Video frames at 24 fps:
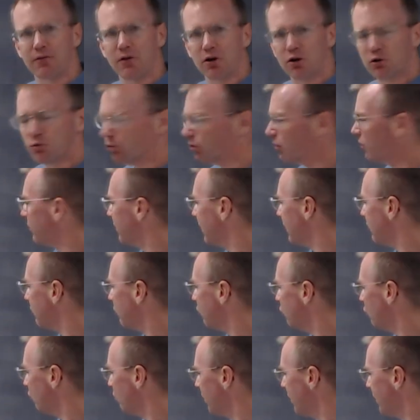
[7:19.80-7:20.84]
of awkward to take
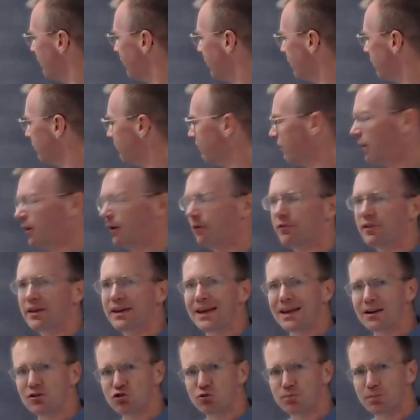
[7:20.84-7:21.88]
the derivative of
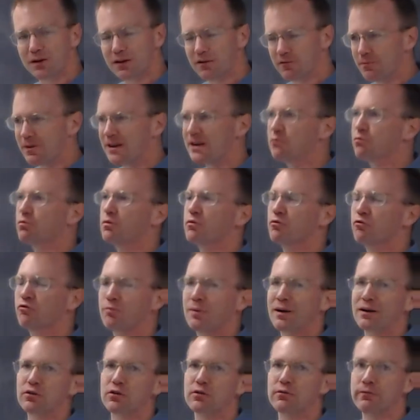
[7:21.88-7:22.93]
the entropy of B with
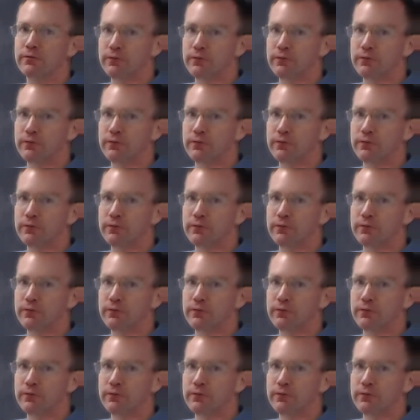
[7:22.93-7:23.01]
respect to